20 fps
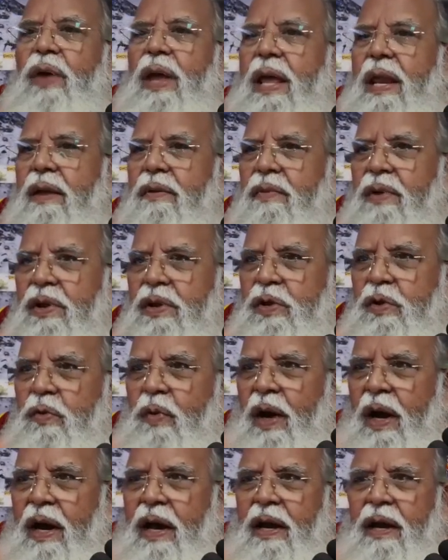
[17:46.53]
wherever
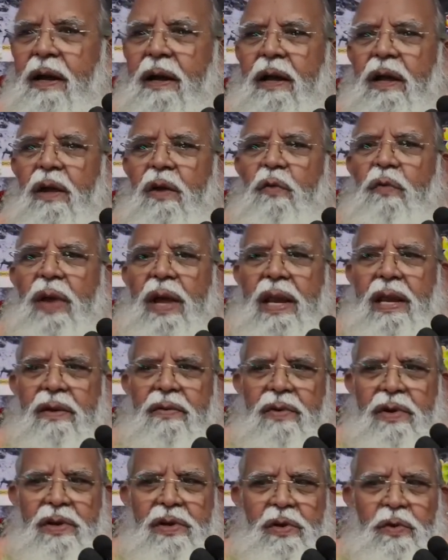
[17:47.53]
you are,
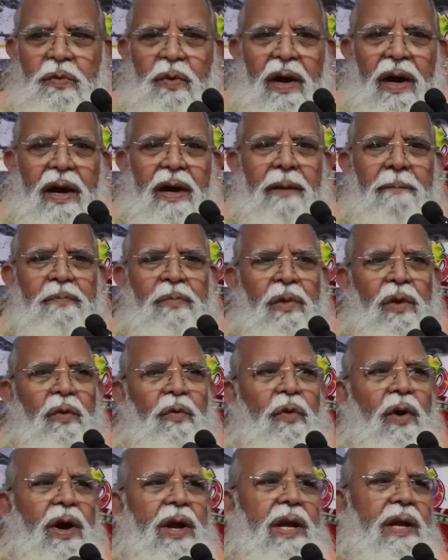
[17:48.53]
whenever you are,
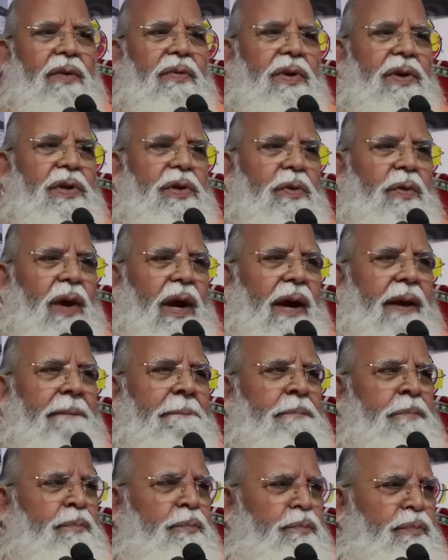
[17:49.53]
whatever you
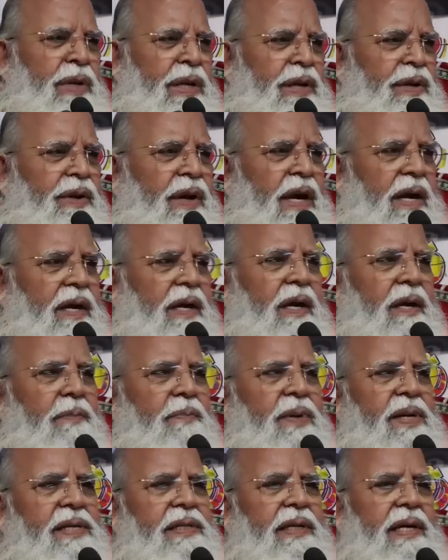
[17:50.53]
are, be
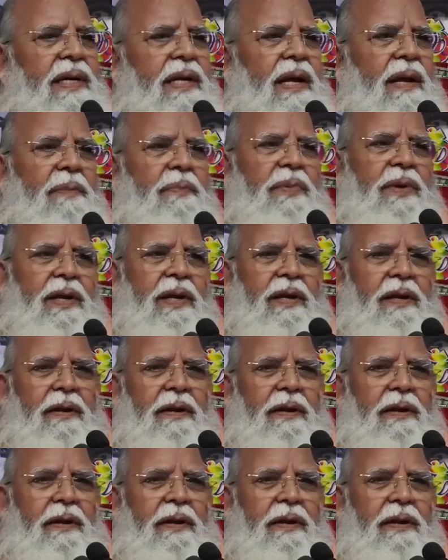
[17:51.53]
100% happy.